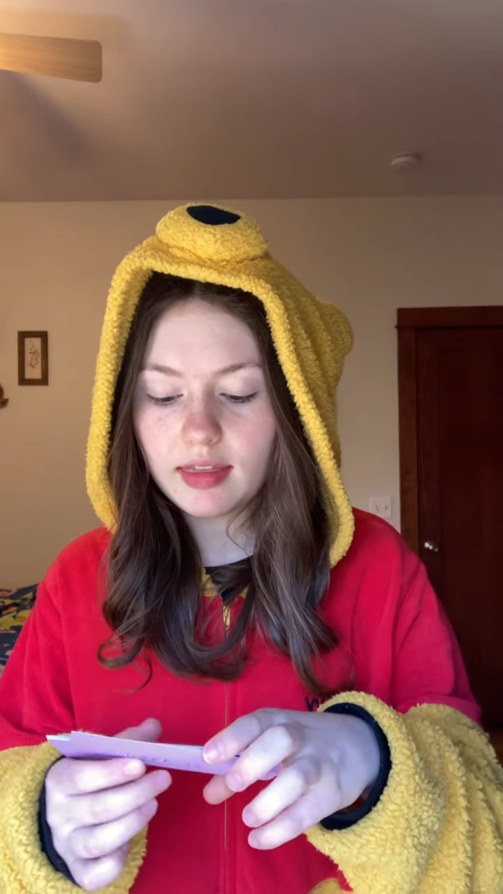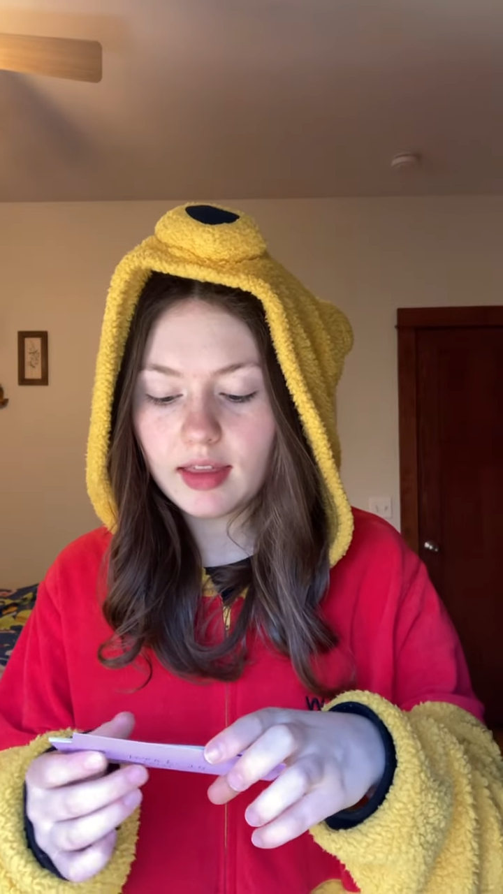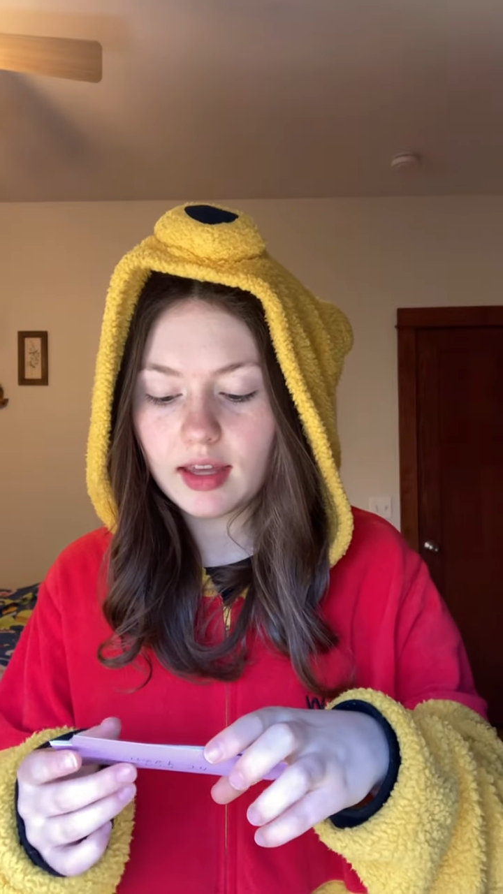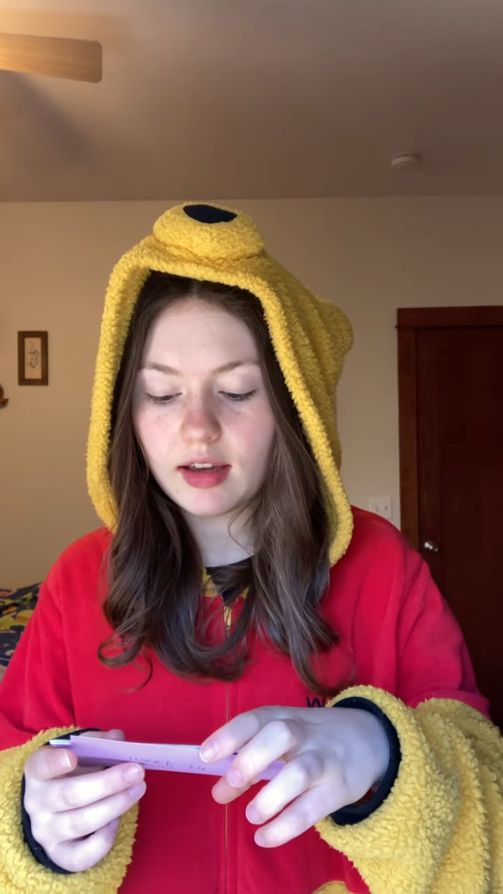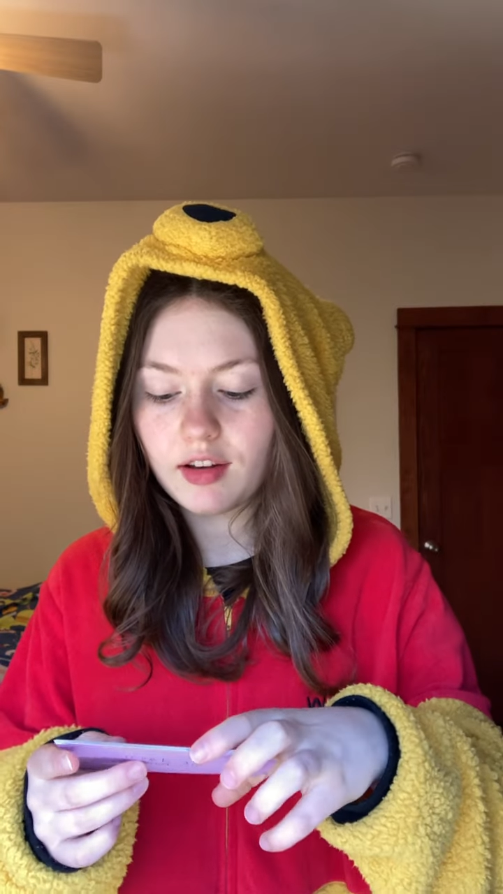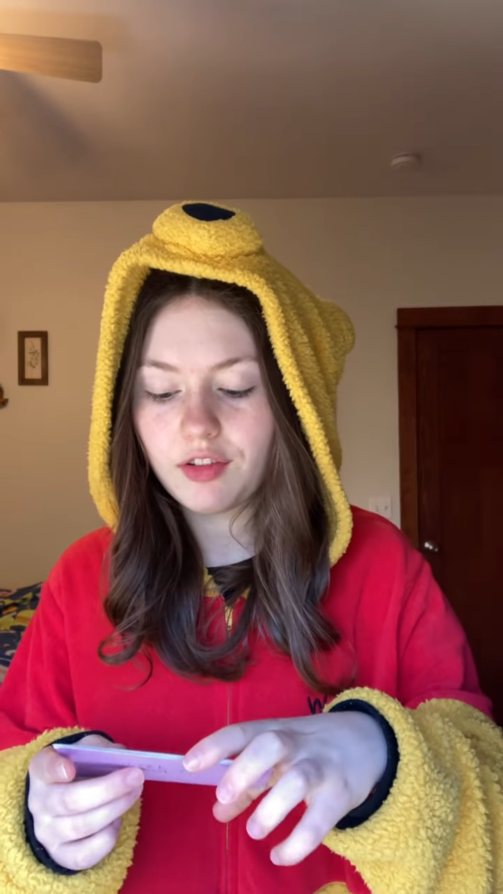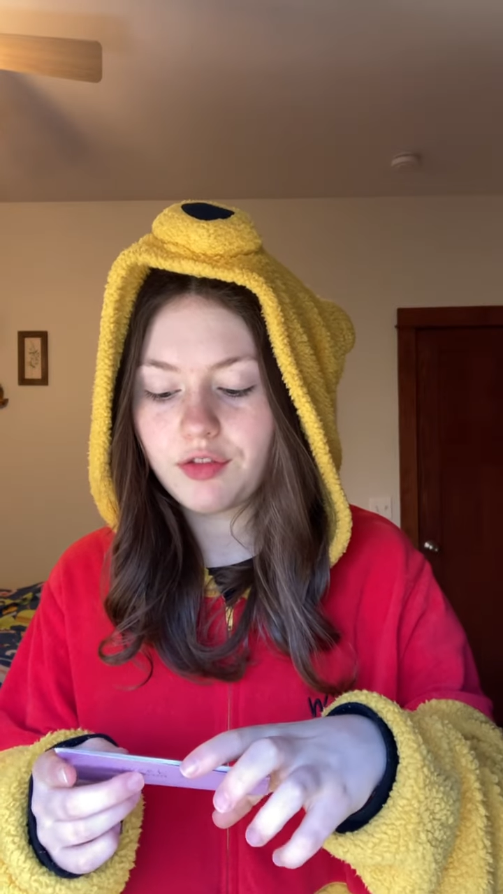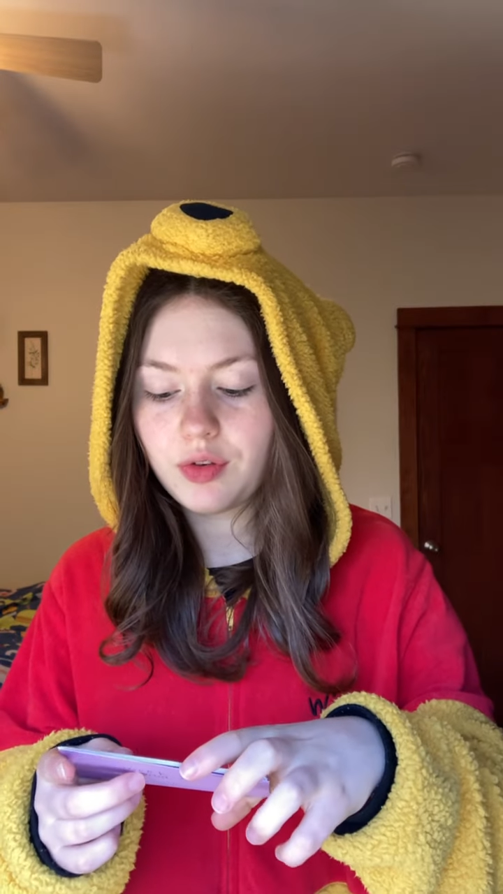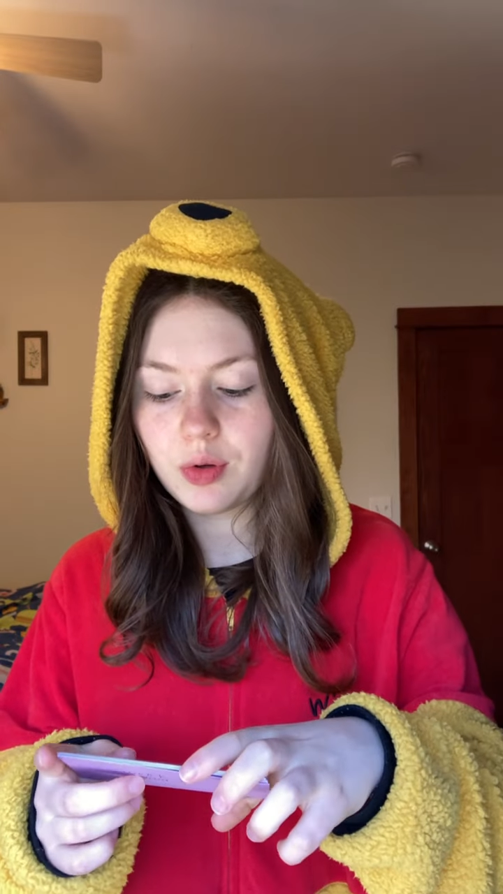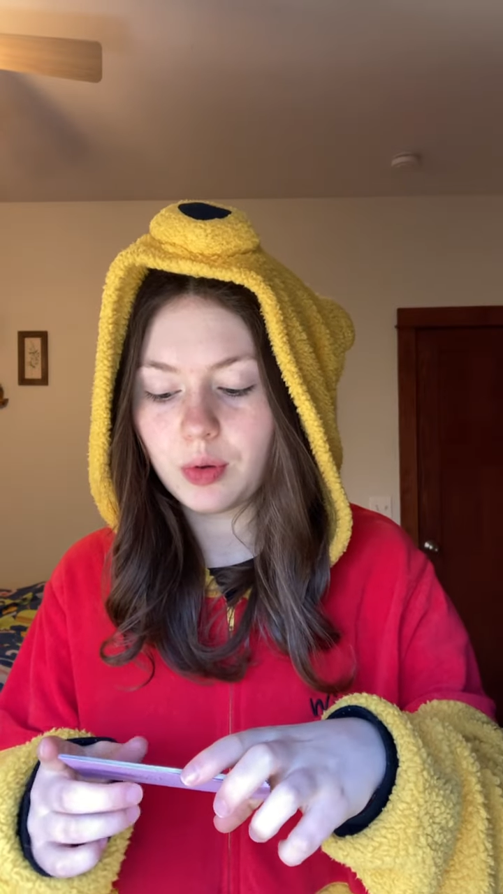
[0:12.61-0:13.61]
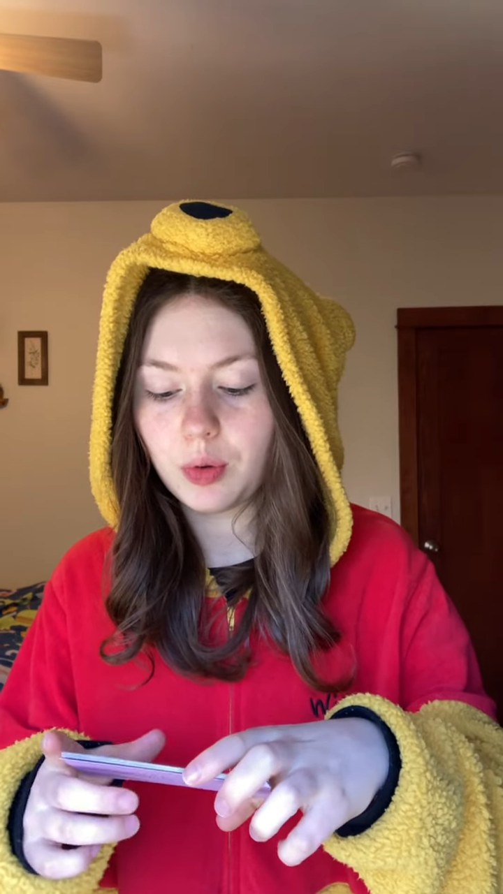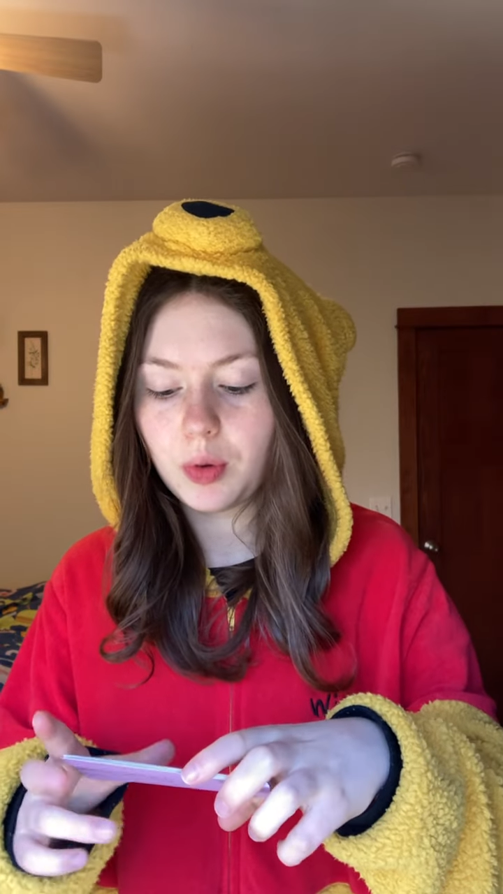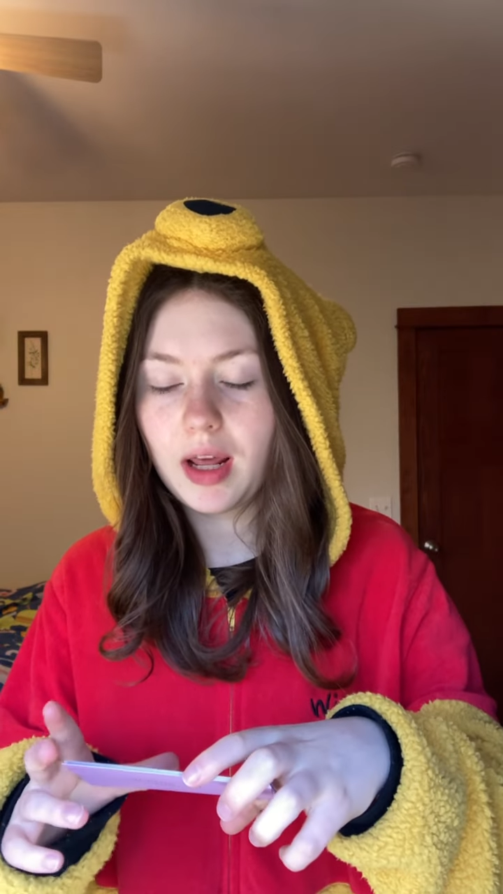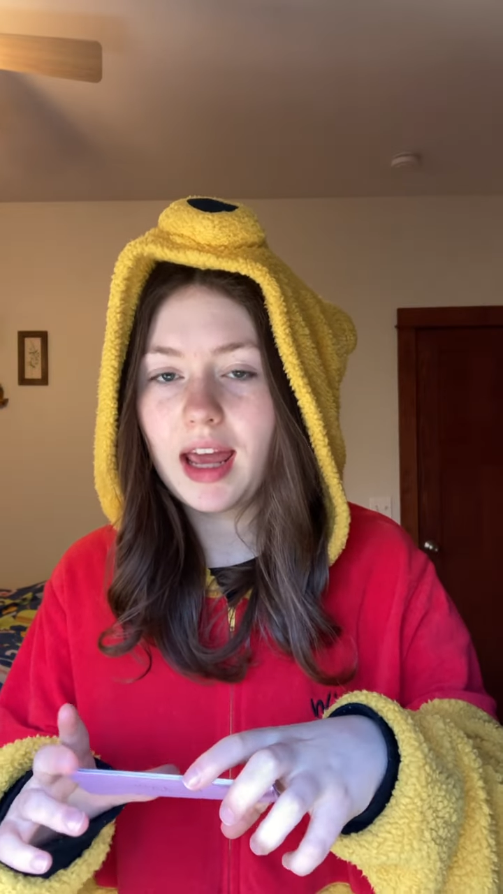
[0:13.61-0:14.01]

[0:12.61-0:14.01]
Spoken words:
think of food